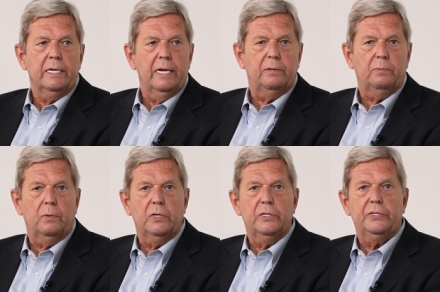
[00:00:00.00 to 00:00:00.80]
That
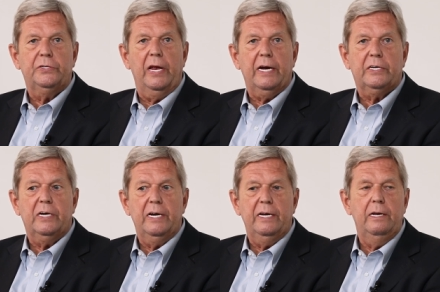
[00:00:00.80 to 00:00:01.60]
was
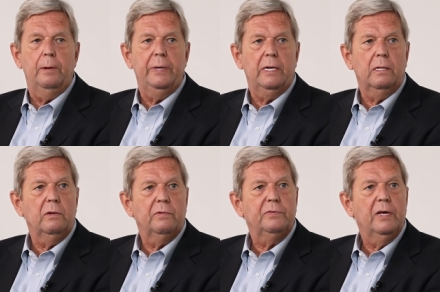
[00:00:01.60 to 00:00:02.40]
actually in the
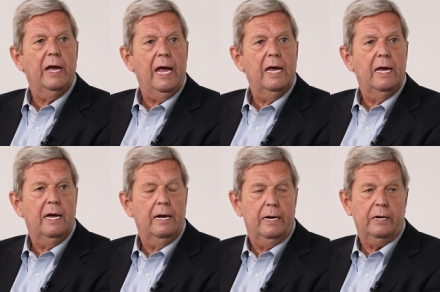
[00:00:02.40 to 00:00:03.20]
middle of the
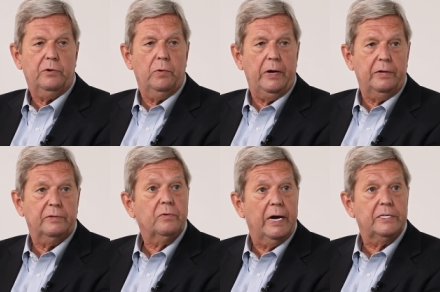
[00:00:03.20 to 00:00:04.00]
uh,
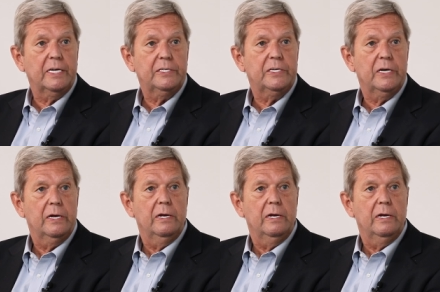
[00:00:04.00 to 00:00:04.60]
credit crisis,